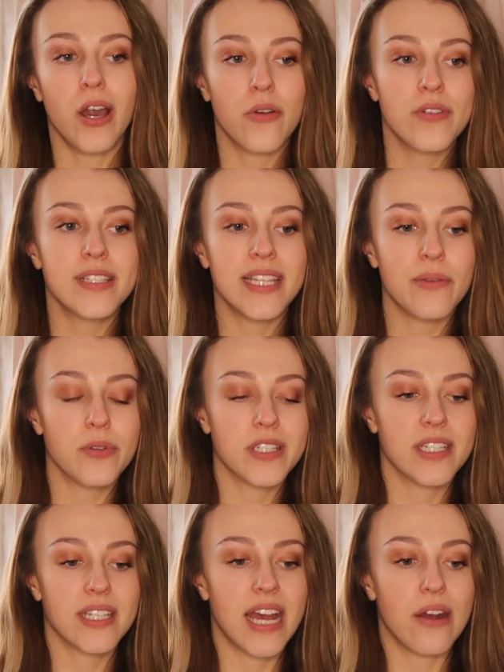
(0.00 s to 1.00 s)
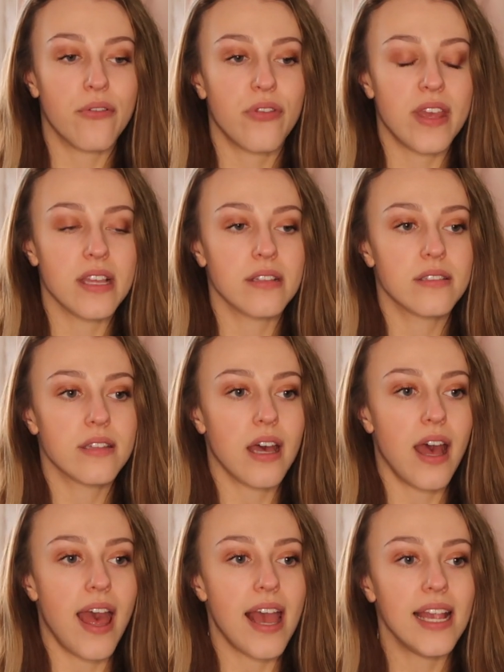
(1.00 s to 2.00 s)
I obviously wanted to have things
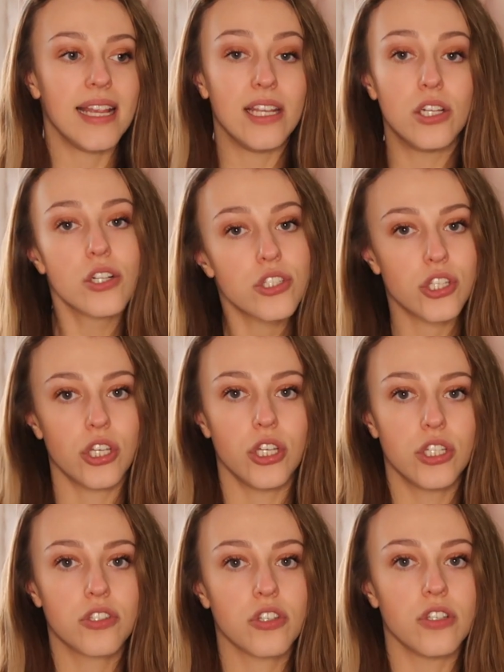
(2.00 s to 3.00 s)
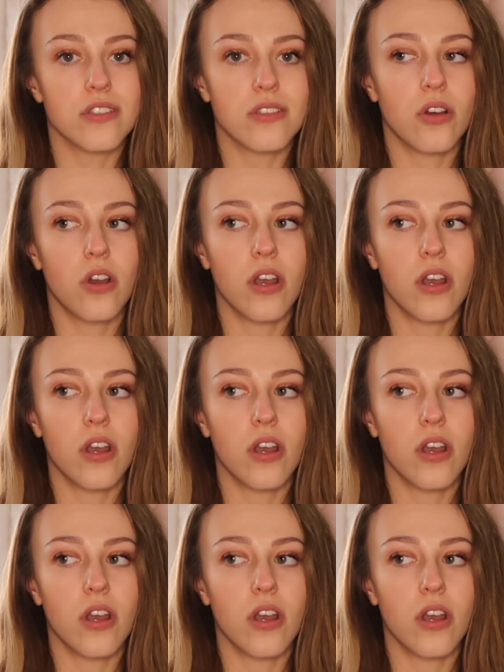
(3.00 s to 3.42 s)
that A, looked good, because